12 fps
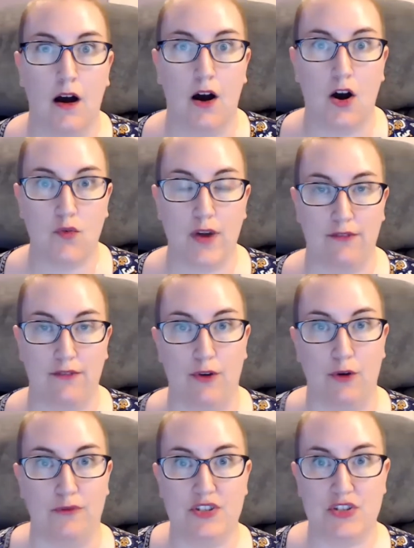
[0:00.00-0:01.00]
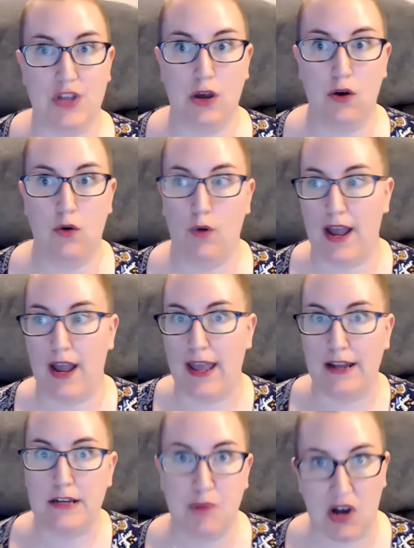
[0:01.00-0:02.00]
All right, folks, so I
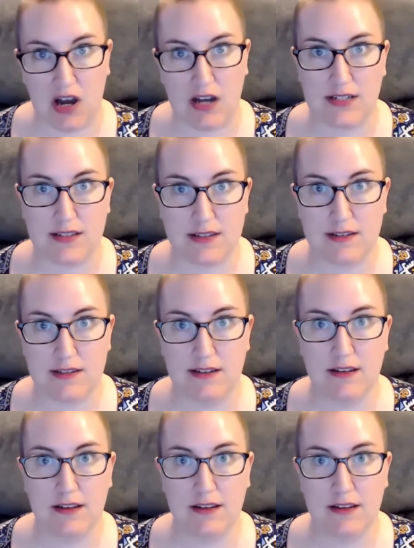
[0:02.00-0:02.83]
had to pause